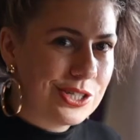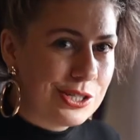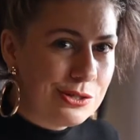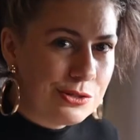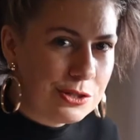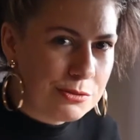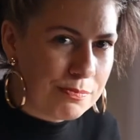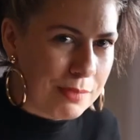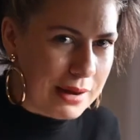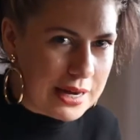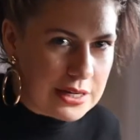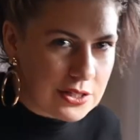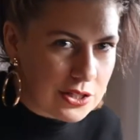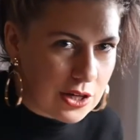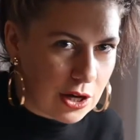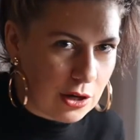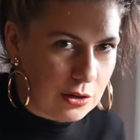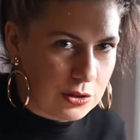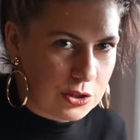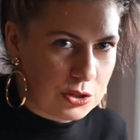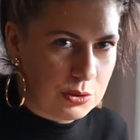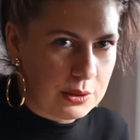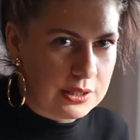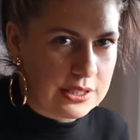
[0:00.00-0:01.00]
use base
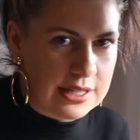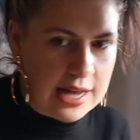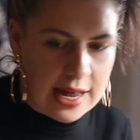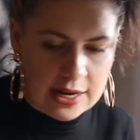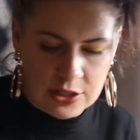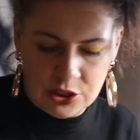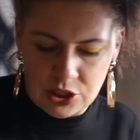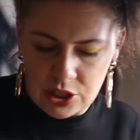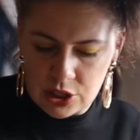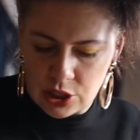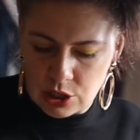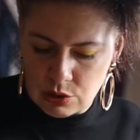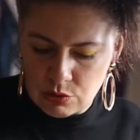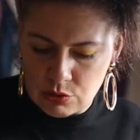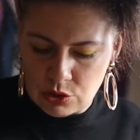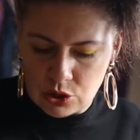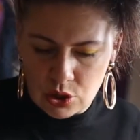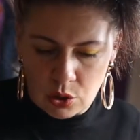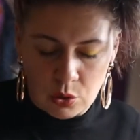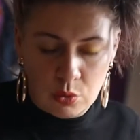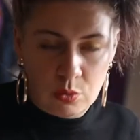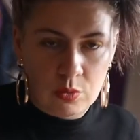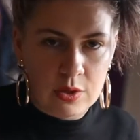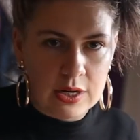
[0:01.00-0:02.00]
coat to attach it. You
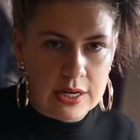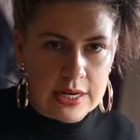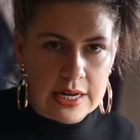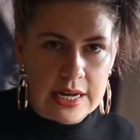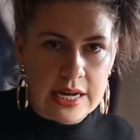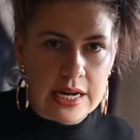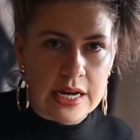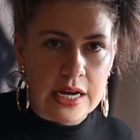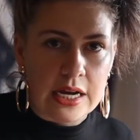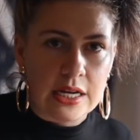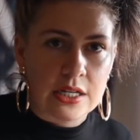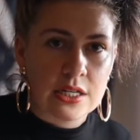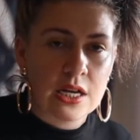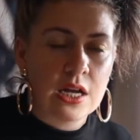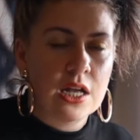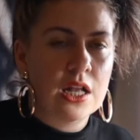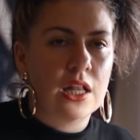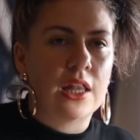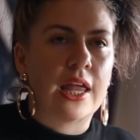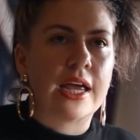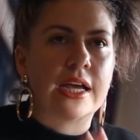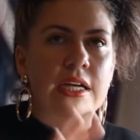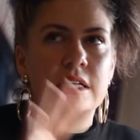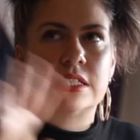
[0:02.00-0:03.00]
don't need
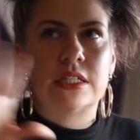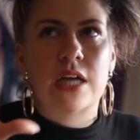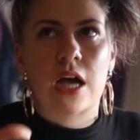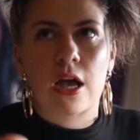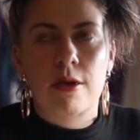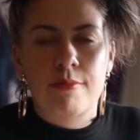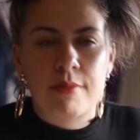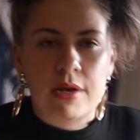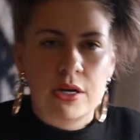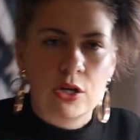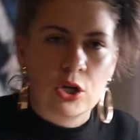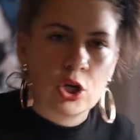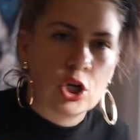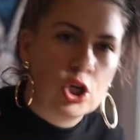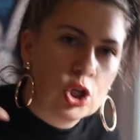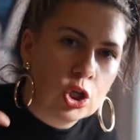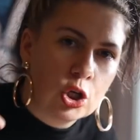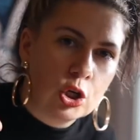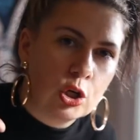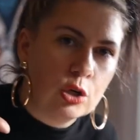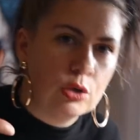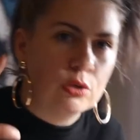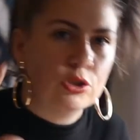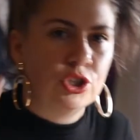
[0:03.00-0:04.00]
like diamond
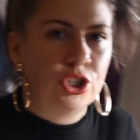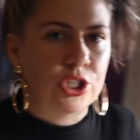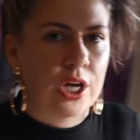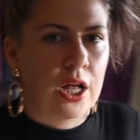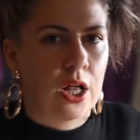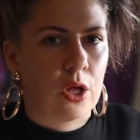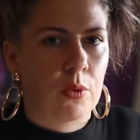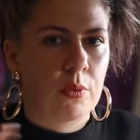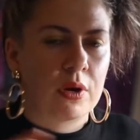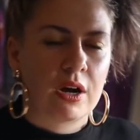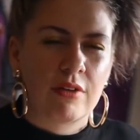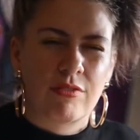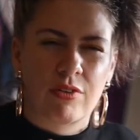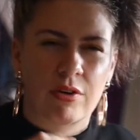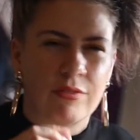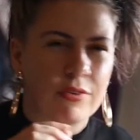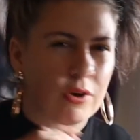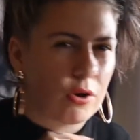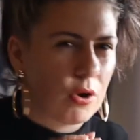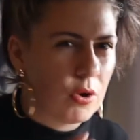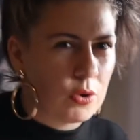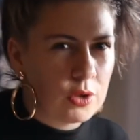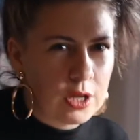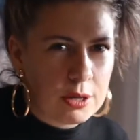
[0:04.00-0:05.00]
glue, gel, whatever. If
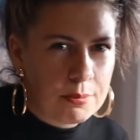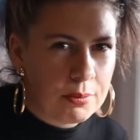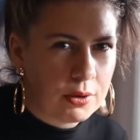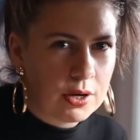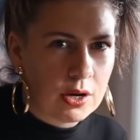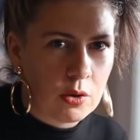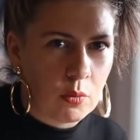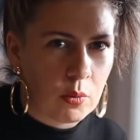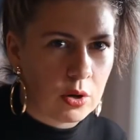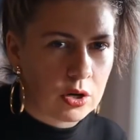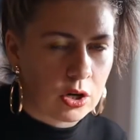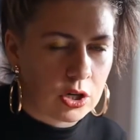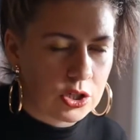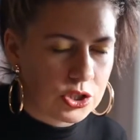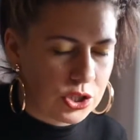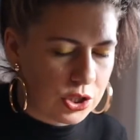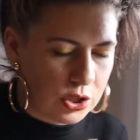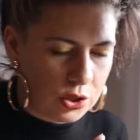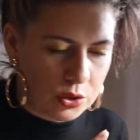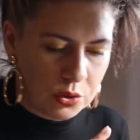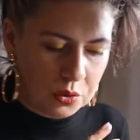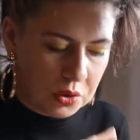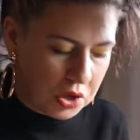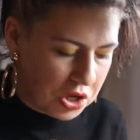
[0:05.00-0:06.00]
you're only putting 1 or
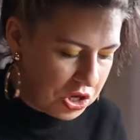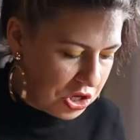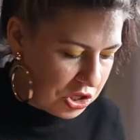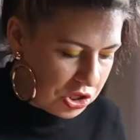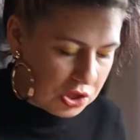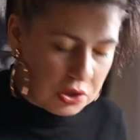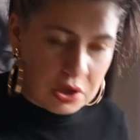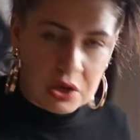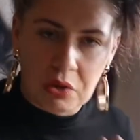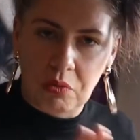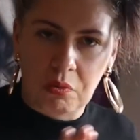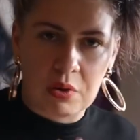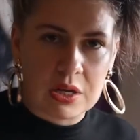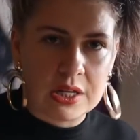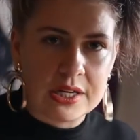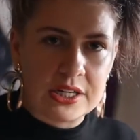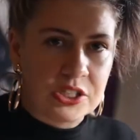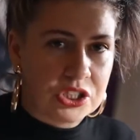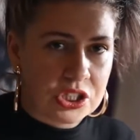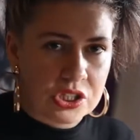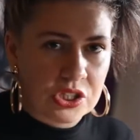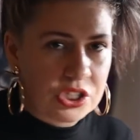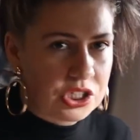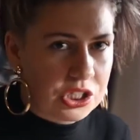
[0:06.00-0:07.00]
2, you can really
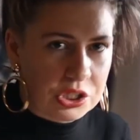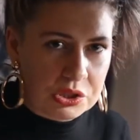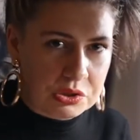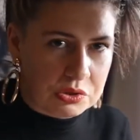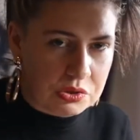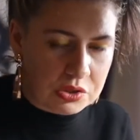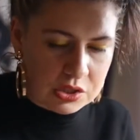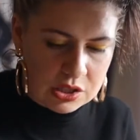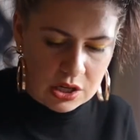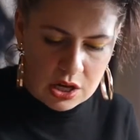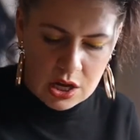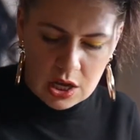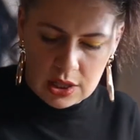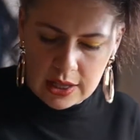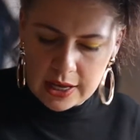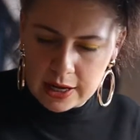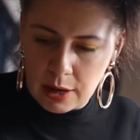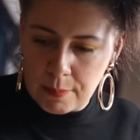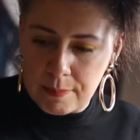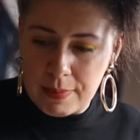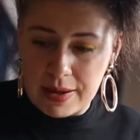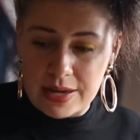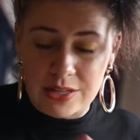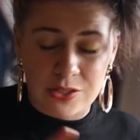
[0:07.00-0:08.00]
just use like a
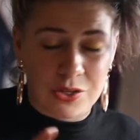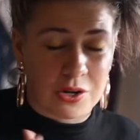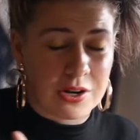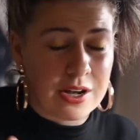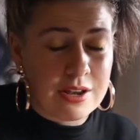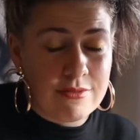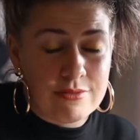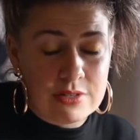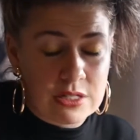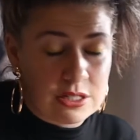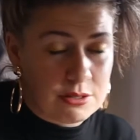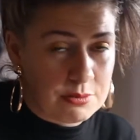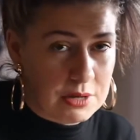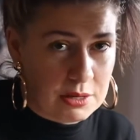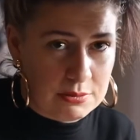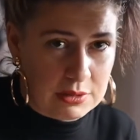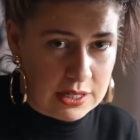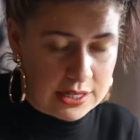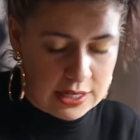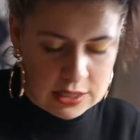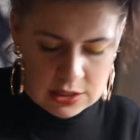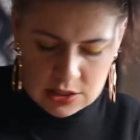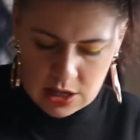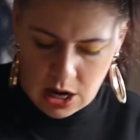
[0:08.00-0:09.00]
base or even sometimes
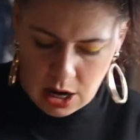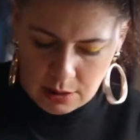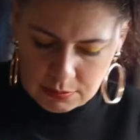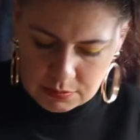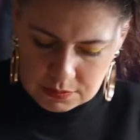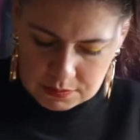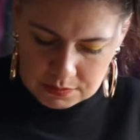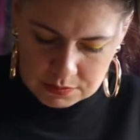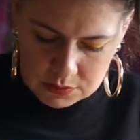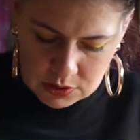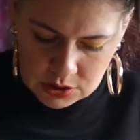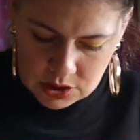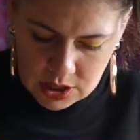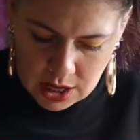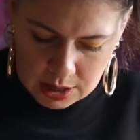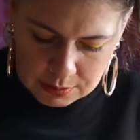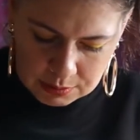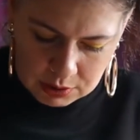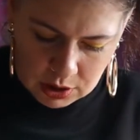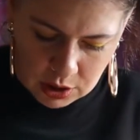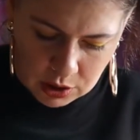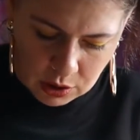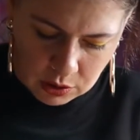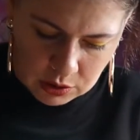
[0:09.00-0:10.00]
like a top
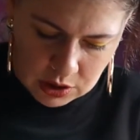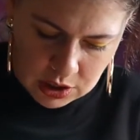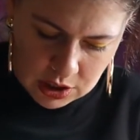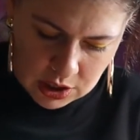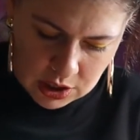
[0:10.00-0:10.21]
coat